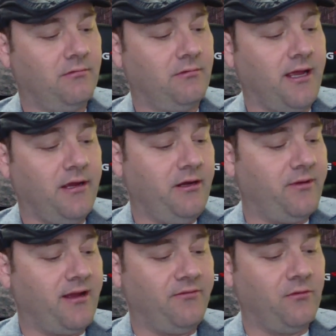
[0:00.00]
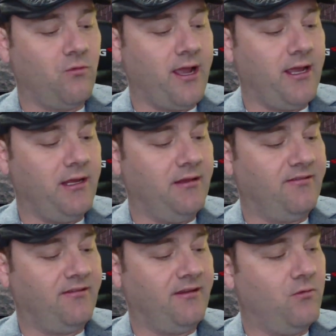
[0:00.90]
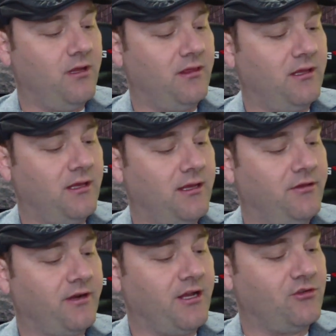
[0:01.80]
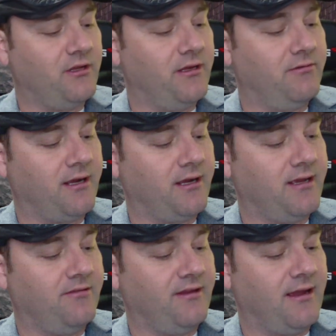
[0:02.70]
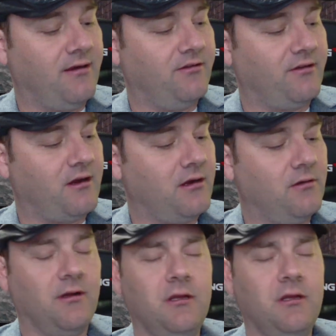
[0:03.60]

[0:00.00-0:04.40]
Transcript: I agree. We have to wait and see what the internationally recognized standards are,